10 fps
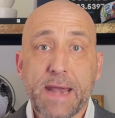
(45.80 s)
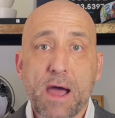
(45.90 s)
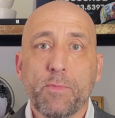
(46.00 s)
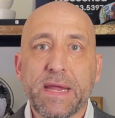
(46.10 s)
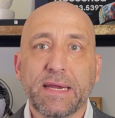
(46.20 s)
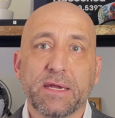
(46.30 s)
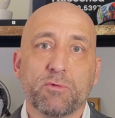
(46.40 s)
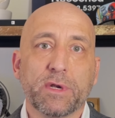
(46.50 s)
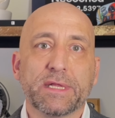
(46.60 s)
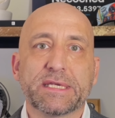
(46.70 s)
Now being in
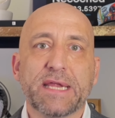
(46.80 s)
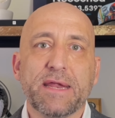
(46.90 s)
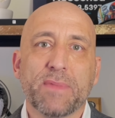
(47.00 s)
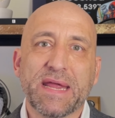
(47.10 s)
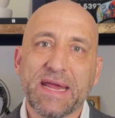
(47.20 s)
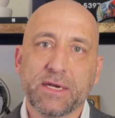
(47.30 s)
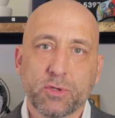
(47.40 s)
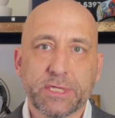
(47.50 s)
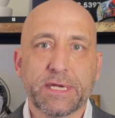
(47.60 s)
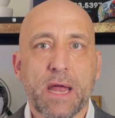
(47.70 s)
real estate, my
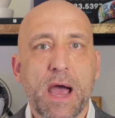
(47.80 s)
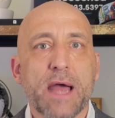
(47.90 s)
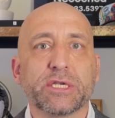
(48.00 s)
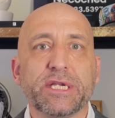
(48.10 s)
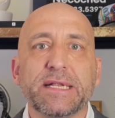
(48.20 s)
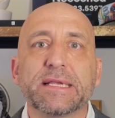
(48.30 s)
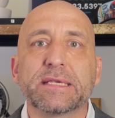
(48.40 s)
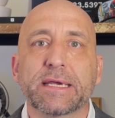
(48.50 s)
interest in hot sheets has